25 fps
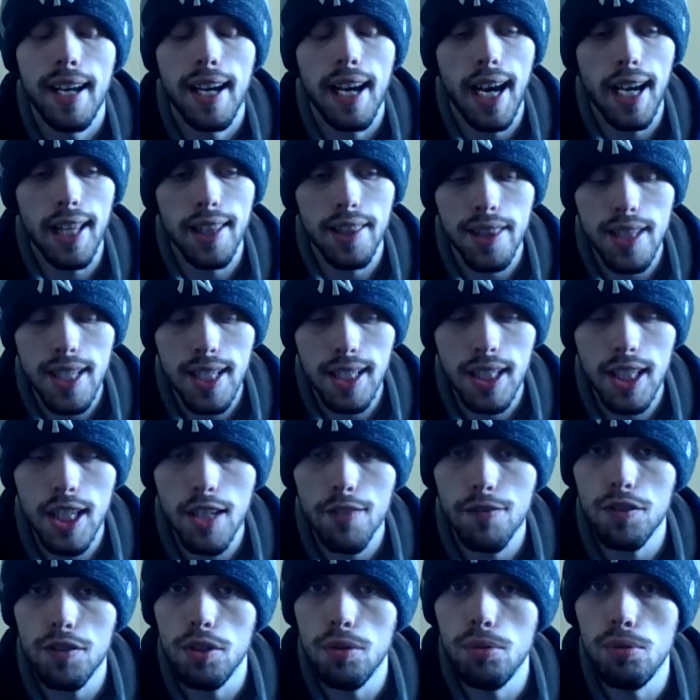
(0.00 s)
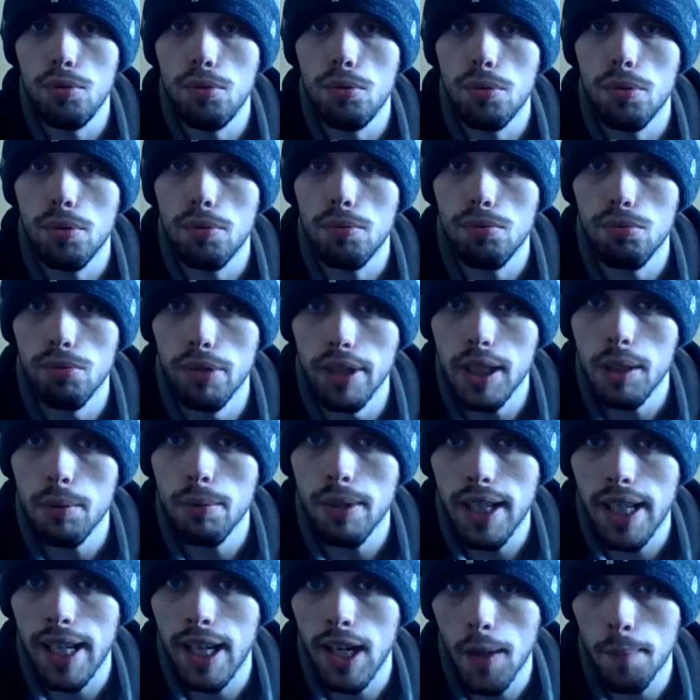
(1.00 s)
I think if you really
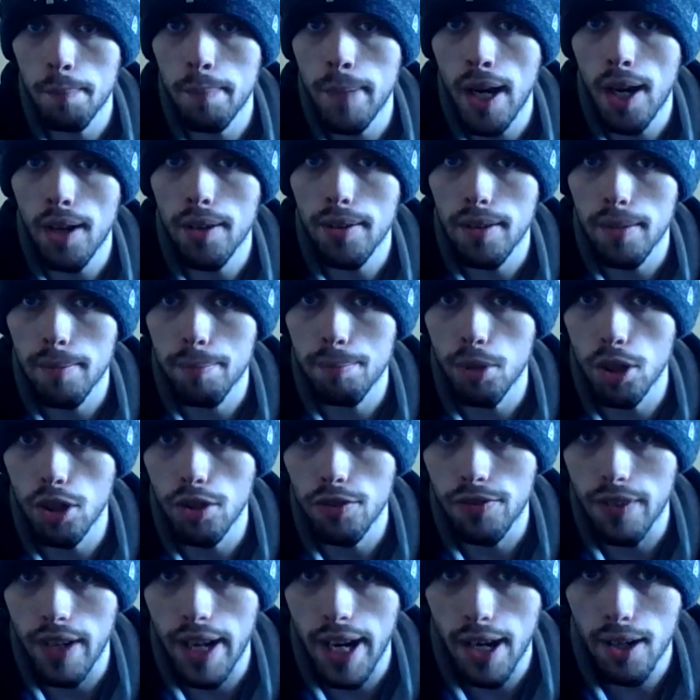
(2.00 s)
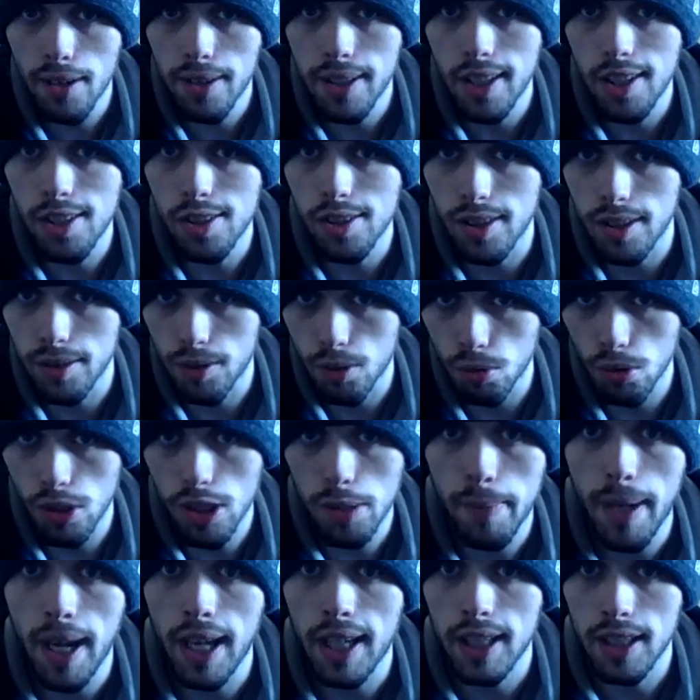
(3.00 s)
want to help out both areas, the
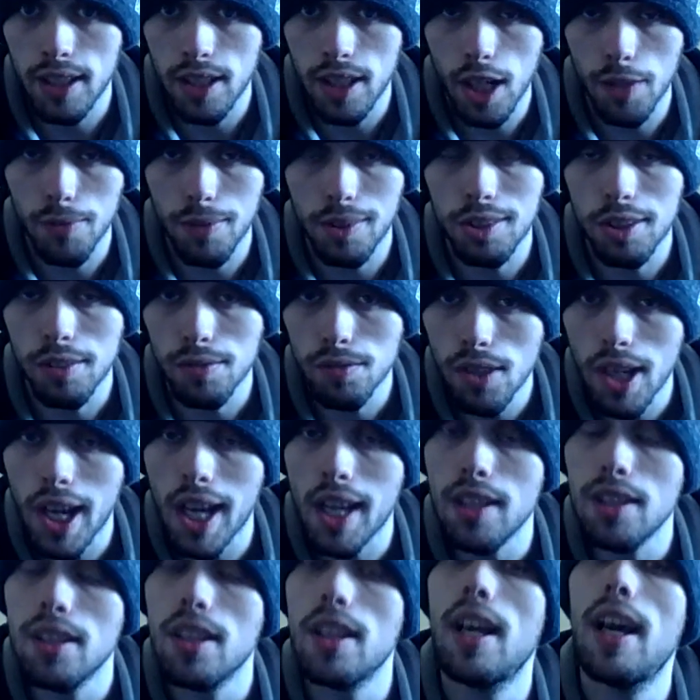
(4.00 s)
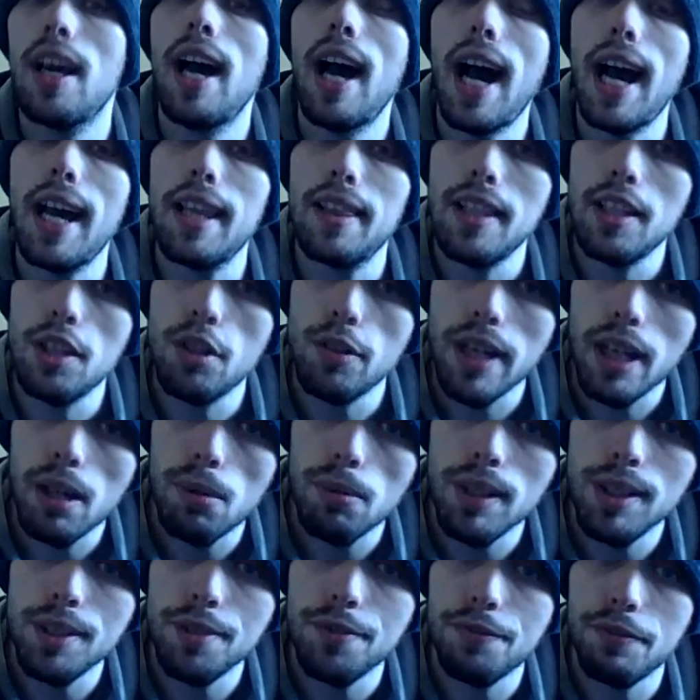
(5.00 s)
quarterback and the offensive line, I think you got to
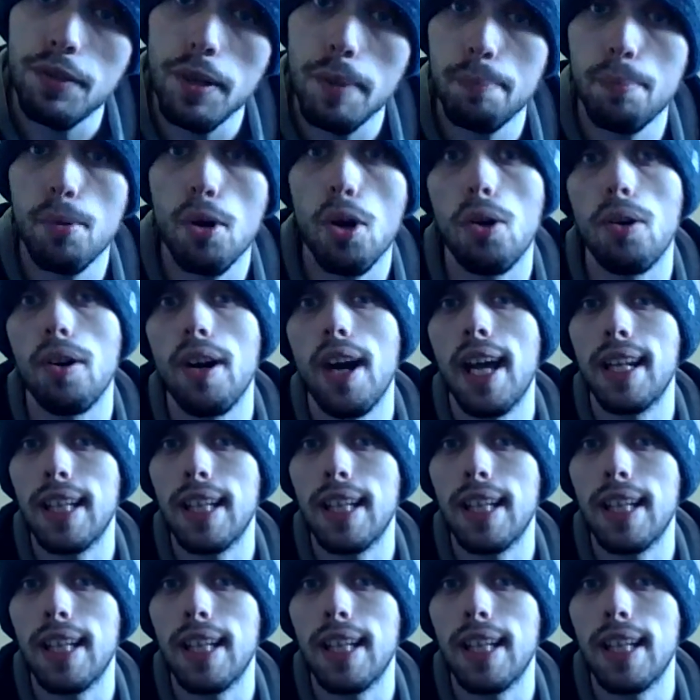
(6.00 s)
run the football.